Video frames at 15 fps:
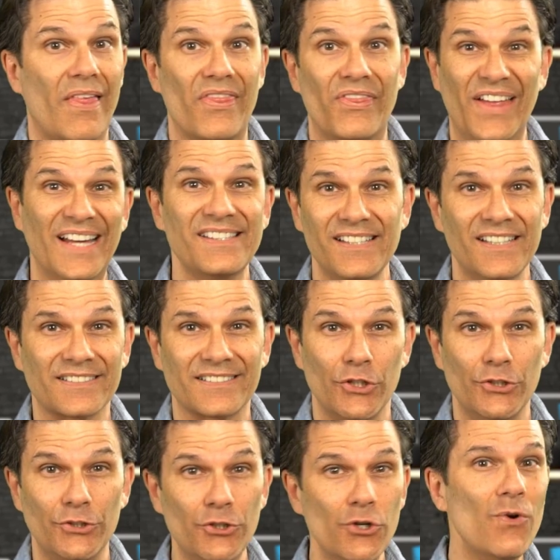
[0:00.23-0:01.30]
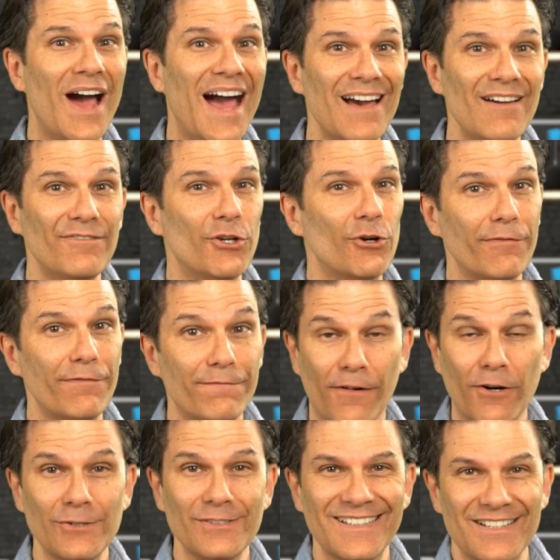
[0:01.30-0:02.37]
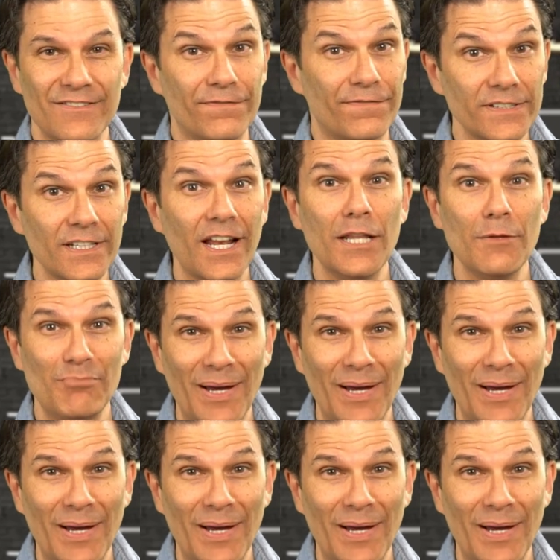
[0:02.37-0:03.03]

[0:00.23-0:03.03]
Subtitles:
That's it. You have your first Invisalign